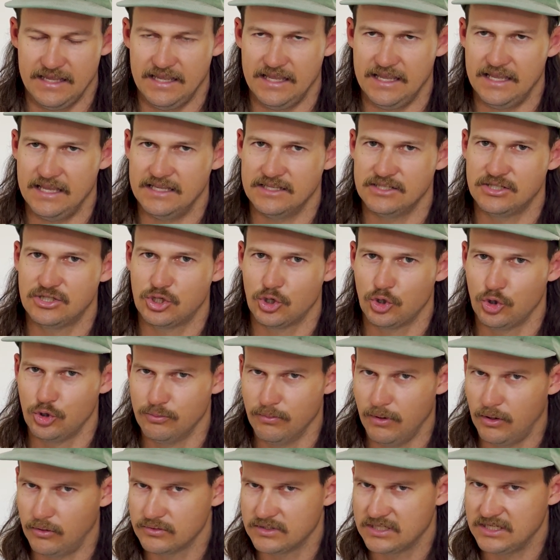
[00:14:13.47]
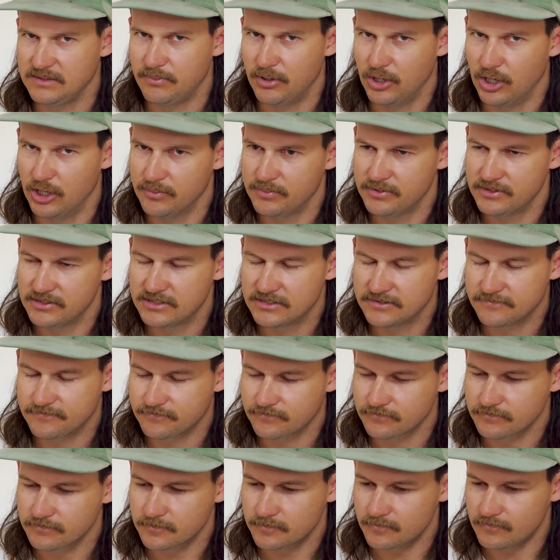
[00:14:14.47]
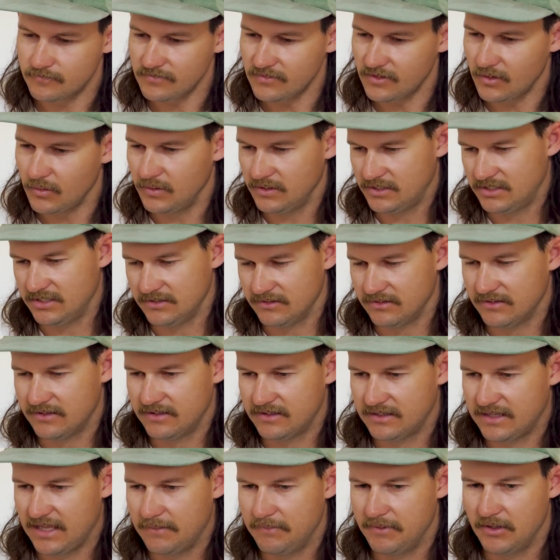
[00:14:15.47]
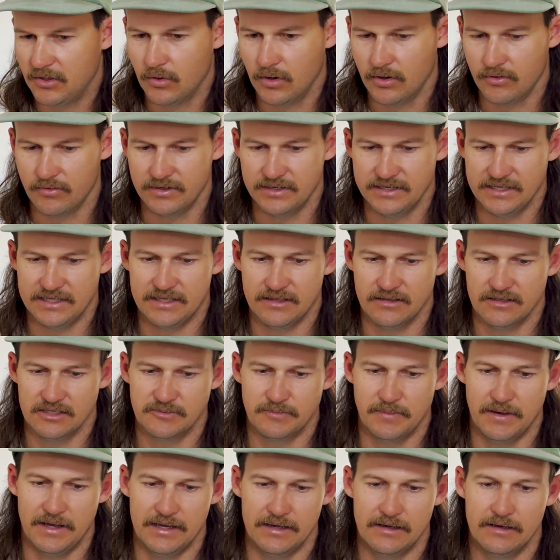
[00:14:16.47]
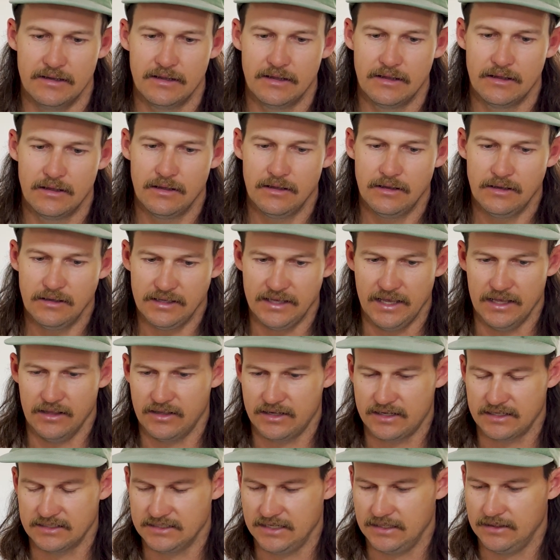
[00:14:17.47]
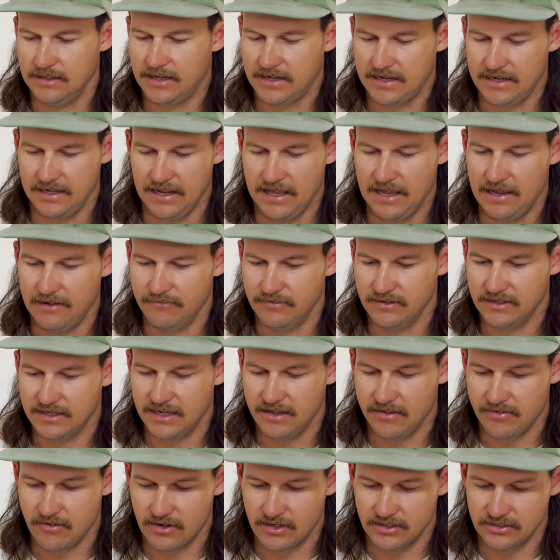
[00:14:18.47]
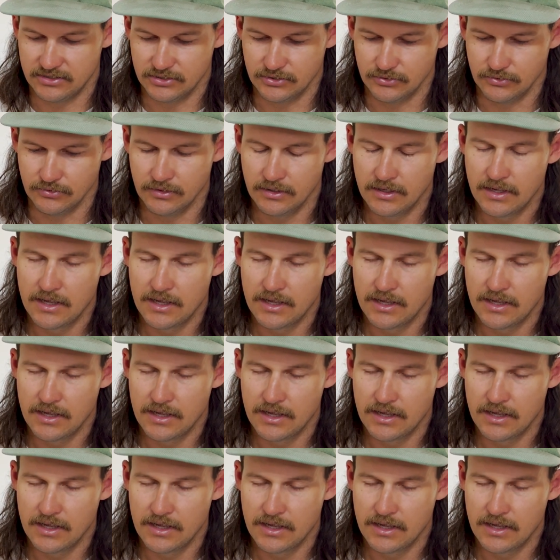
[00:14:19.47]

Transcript: is too multi-purpose, which can be quite ridiculous, but yeah, like I say, lucky to have the gear that I do.